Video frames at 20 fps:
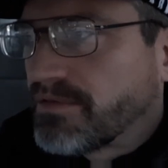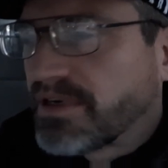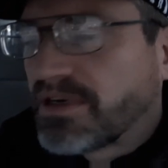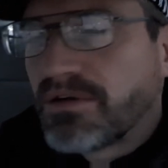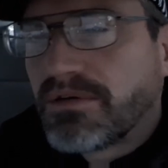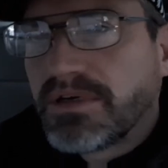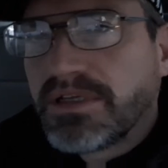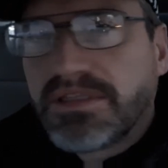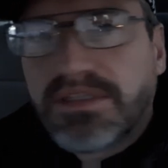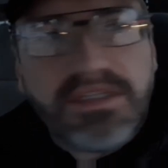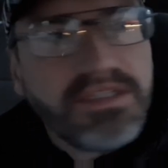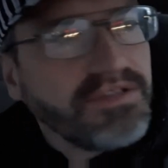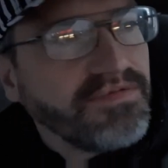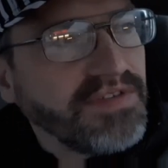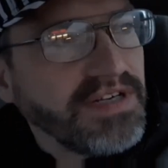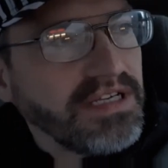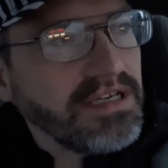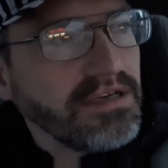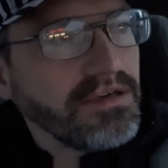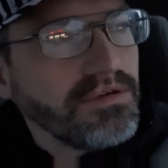recording these
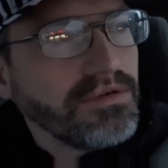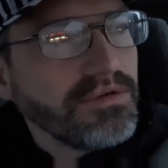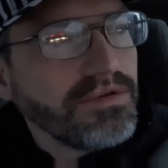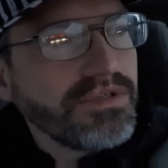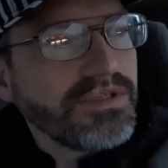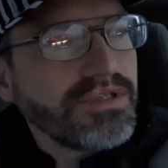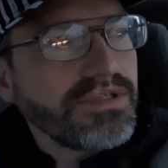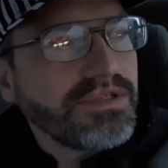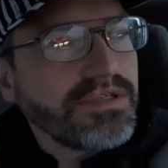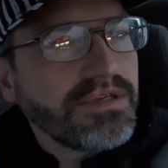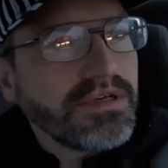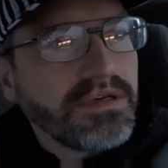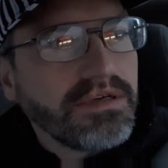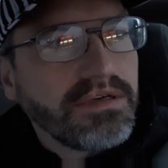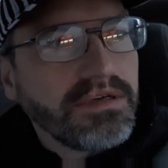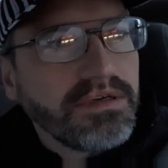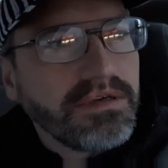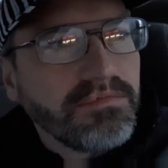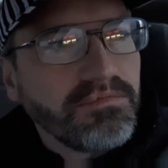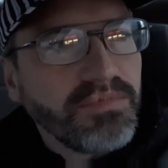videos,
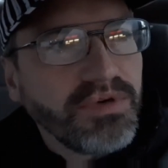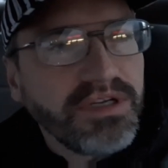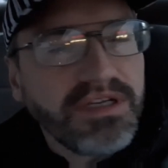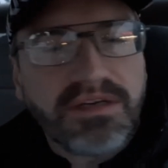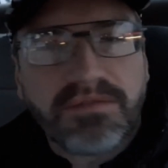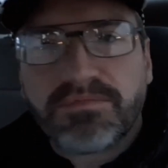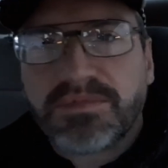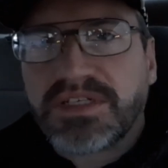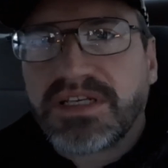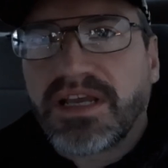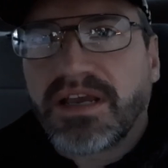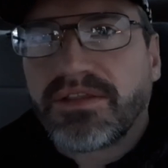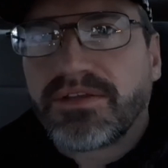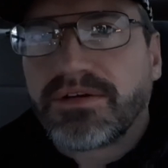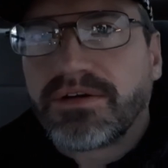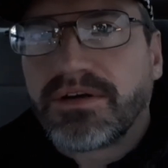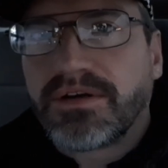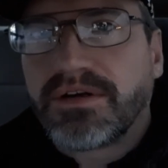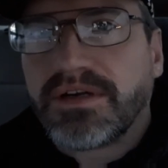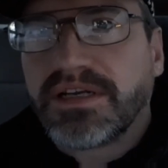putting them
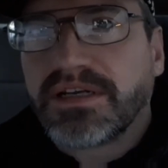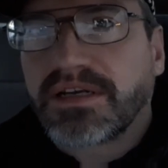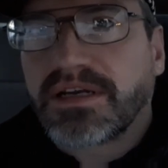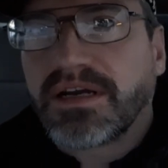together in a